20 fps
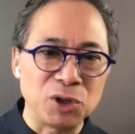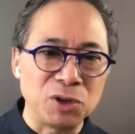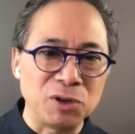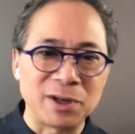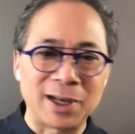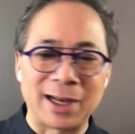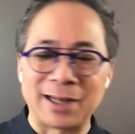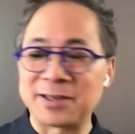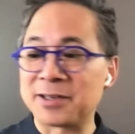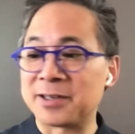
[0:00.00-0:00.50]
you
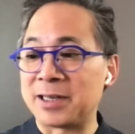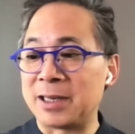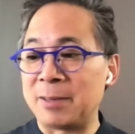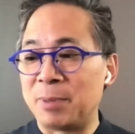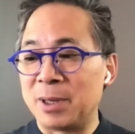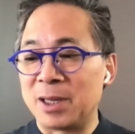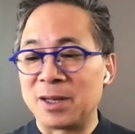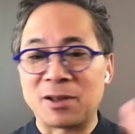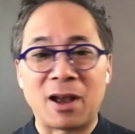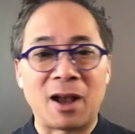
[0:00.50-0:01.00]
got
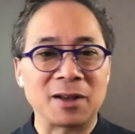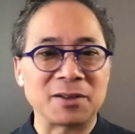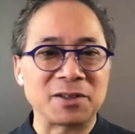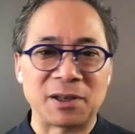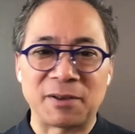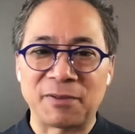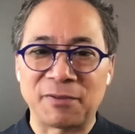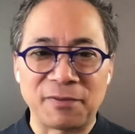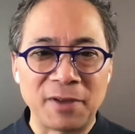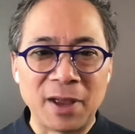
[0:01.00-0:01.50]
seeping
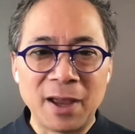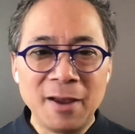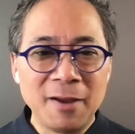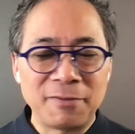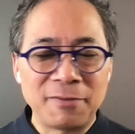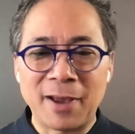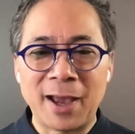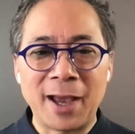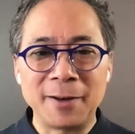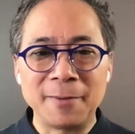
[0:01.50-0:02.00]
toxic
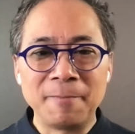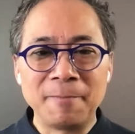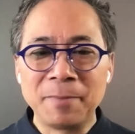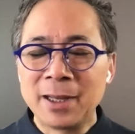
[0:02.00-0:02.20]
fat,